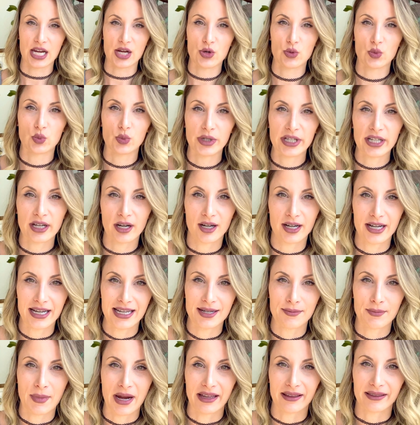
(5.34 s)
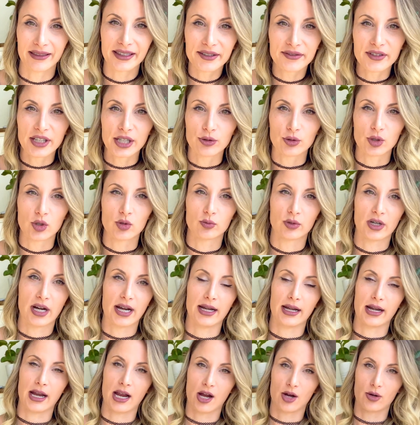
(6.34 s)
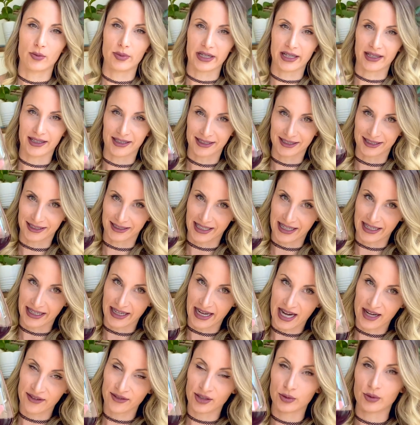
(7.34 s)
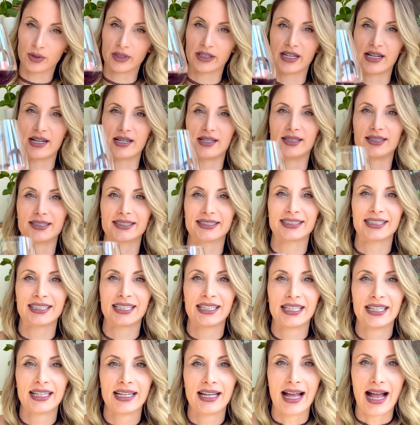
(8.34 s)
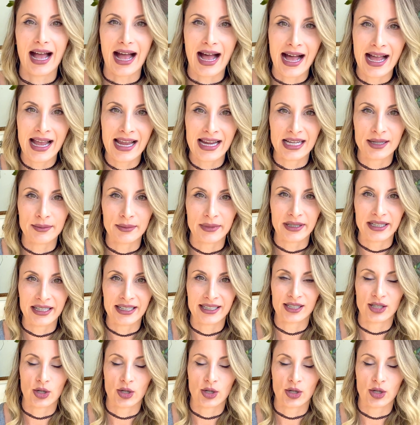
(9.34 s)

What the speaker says: We are in my living room right now because, like everyone else, I am in